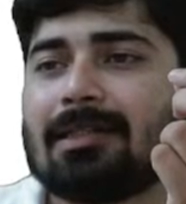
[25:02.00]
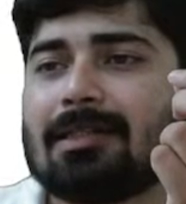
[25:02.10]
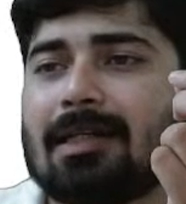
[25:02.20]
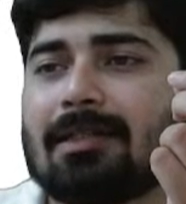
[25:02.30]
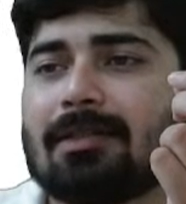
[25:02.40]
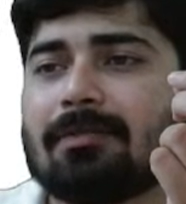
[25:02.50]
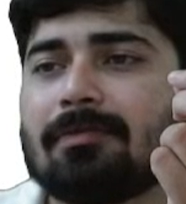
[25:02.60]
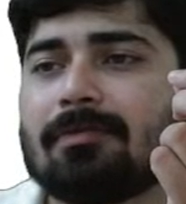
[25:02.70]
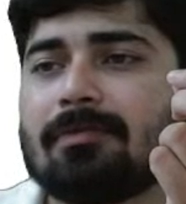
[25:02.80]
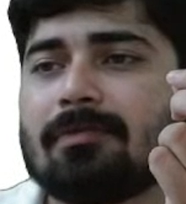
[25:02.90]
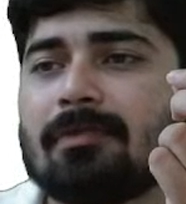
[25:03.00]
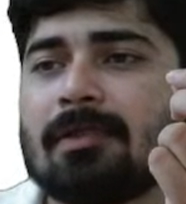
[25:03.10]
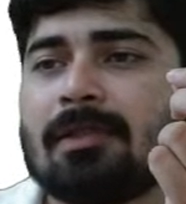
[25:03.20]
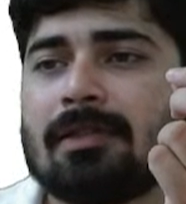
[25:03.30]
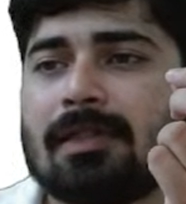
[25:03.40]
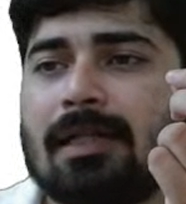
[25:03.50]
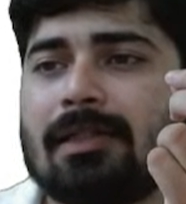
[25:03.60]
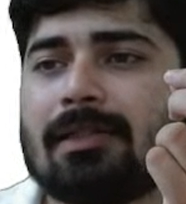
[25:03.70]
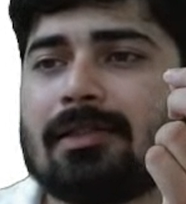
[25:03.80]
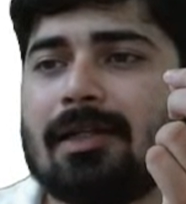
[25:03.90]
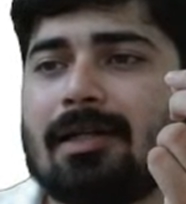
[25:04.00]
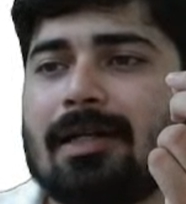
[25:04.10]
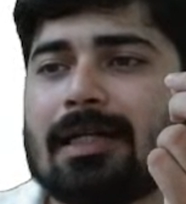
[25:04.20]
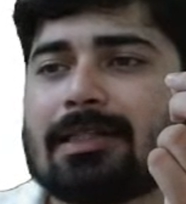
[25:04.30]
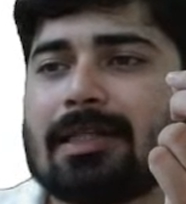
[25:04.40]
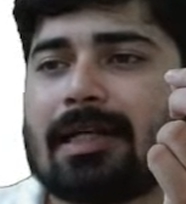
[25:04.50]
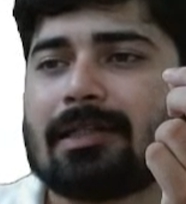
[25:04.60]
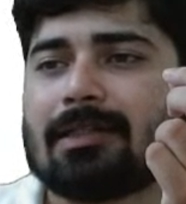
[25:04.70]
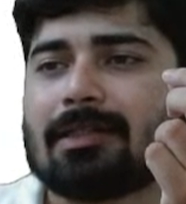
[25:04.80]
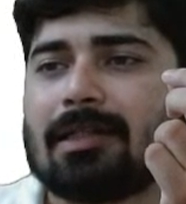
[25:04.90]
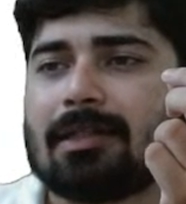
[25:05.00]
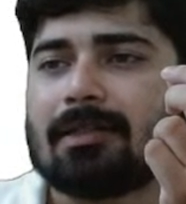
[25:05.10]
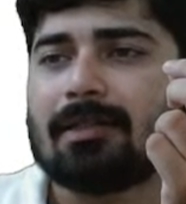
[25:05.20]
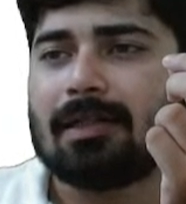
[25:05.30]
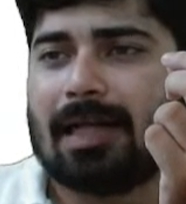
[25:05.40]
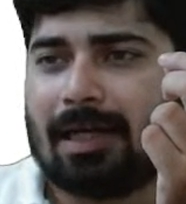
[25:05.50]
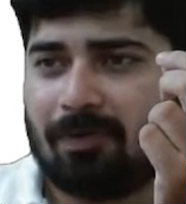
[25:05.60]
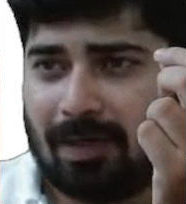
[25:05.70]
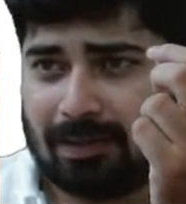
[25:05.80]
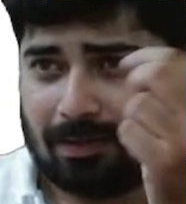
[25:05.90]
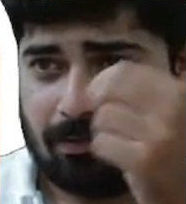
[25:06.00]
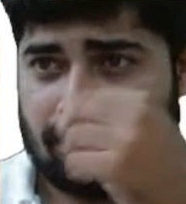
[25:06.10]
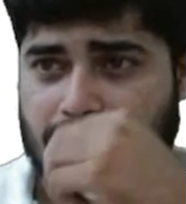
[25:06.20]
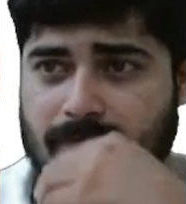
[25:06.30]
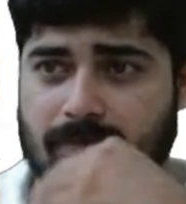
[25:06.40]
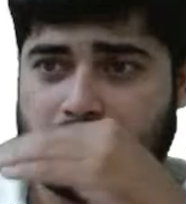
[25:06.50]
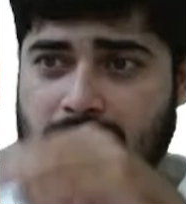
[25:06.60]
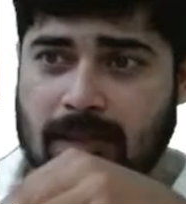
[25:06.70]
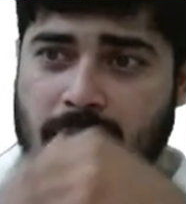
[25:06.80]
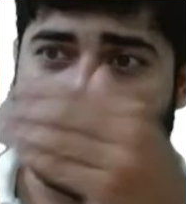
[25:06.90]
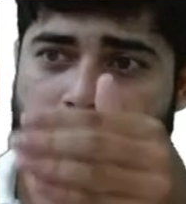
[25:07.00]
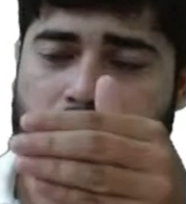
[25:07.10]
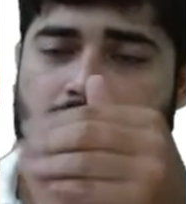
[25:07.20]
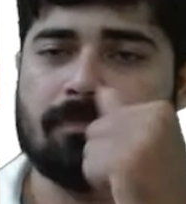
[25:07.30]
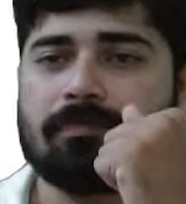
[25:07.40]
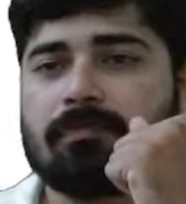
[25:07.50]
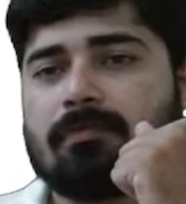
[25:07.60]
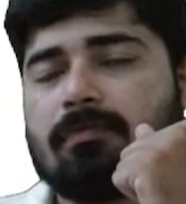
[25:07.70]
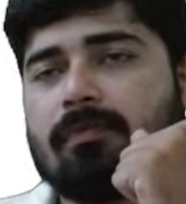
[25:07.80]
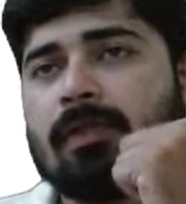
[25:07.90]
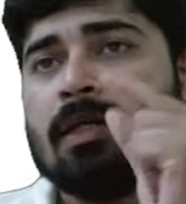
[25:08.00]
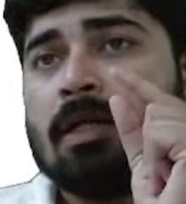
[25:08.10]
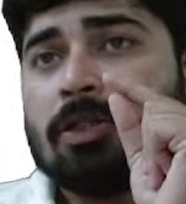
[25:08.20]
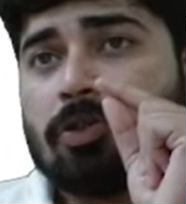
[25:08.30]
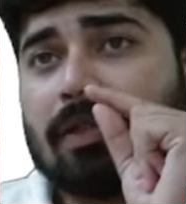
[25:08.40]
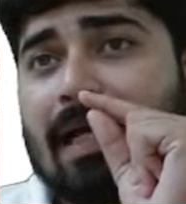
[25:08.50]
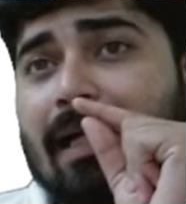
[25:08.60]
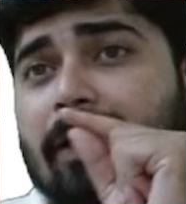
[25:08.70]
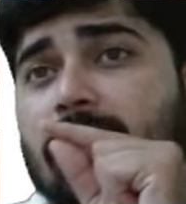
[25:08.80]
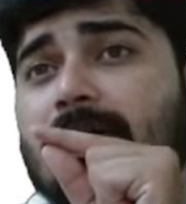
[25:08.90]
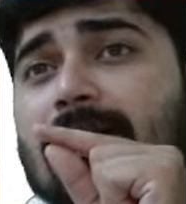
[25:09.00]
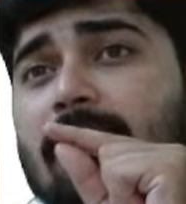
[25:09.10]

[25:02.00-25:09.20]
state. Then the third excited state. Likewise, it goes. So the electron in the